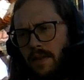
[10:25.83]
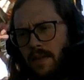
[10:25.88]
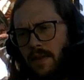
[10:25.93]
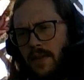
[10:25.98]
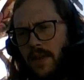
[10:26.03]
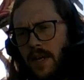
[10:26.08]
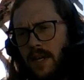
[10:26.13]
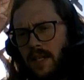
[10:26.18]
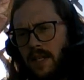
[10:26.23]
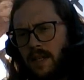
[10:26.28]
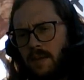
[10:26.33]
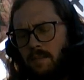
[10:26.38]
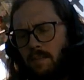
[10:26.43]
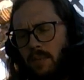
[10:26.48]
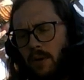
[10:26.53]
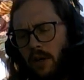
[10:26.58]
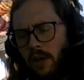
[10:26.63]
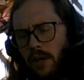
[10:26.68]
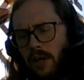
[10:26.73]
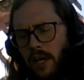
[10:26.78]
this
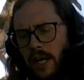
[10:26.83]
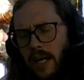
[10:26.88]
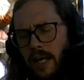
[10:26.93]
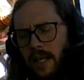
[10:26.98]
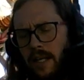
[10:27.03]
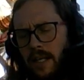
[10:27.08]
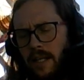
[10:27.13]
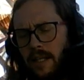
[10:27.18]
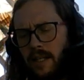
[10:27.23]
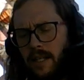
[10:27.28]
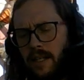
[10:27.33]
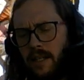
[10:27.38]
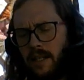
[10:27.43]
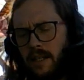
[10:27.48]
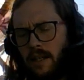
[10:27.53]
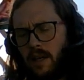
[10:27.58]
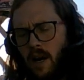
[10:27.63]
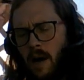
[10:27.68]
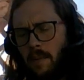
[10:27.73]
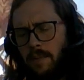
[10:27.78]
book is
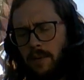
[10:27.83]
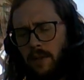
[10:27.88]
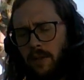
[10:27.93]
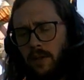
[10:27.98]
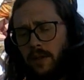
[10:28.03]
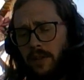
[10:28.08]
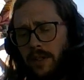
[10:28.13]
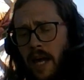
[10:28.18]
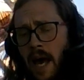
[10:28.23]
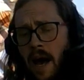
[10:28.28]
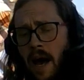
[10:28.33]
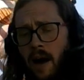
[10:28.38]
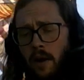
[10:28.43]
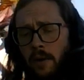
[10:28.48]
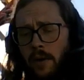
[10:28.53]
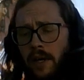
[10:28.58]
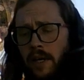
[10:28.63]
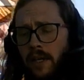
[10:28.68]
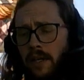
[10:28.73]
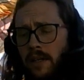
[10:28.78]
up till
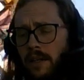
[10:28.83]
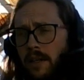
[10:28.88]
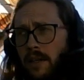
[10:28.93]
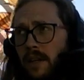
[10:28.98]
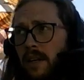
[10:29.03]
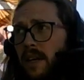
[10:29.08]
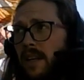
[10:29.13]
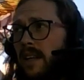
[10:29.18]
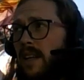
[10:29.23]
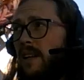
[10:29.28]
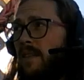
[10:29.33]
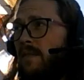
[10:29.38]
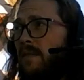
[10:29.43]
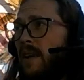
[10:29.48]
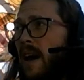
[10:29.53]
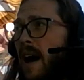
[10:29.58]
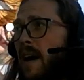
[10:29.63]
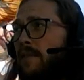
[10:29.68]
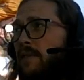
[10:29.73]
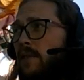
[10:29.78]
now and then
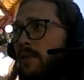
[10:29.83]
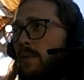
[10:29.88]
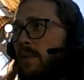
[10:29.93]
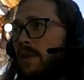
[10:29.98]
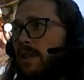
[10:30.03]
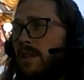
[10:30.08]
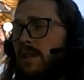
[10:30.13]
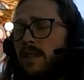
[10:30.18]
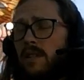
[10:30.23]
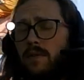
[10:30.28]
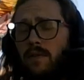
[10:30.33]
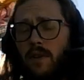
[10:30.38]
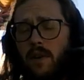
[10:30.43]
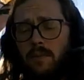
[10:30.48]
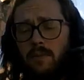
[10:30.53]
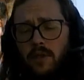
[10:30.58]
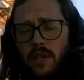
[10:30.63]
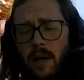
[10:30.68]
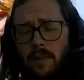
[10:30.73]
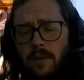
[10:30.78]
afterwards
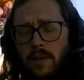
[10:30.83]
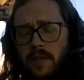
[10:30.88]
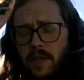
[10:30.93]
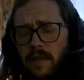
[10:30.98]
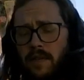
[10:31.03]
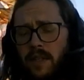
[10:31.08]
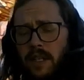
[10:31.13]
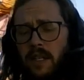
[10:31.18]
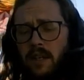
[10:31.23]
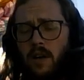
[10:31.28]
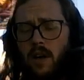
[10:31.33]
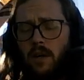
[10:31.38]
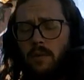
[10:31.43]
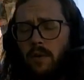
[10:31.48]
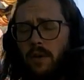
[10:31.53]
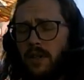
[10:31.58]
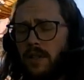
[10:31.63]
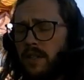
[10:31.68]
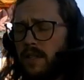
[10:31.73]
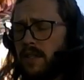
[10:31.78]
from chapter 17
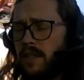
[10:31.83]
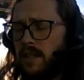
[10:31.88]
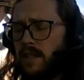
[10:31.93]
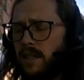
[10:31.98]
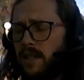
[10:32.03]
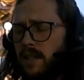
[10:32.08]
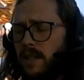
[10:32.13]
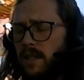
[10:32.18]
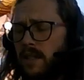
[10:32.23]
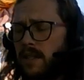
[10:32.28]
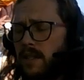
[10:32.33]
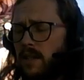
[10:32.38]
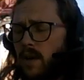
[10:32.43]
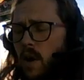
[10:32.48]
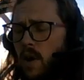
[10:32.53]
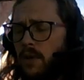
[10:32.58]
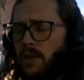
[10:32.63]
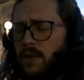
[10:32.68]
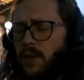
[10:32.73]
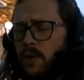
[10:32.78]
onwards is
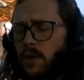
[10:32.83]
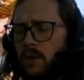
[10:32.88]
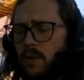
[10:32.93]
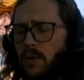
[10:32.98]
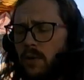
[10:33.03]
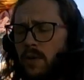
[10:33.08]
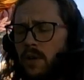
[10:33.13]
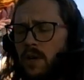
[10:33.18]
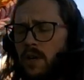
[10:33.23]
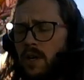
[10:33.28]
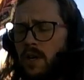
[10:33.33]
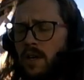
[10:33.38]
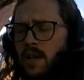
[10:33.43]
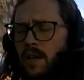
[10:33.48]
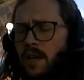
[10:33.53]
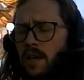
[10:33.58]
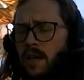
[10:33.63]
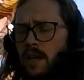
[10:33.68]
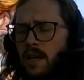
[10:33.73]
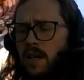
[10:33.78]
also
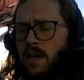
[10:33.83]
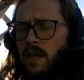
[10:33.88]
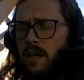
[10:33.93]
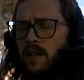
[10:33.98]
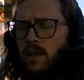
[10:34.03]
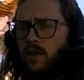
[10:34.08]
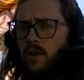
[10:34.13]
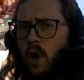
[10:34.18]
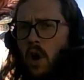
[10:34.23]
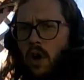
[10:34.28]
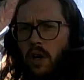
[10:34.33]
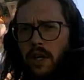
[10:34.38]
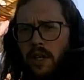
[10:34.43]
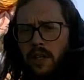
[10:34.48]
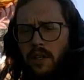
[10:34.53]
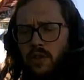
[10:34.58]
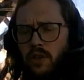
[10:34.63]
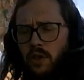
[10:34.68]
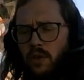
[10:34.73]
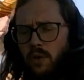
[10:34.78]

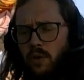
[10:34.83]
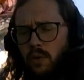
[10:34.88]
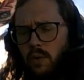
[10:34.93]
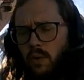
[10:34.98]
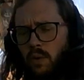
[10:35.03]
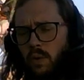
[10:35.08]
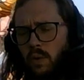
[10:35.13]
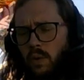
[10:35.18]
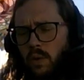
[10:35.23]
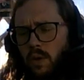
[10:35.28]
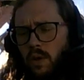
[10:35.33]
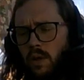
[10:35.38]
talking to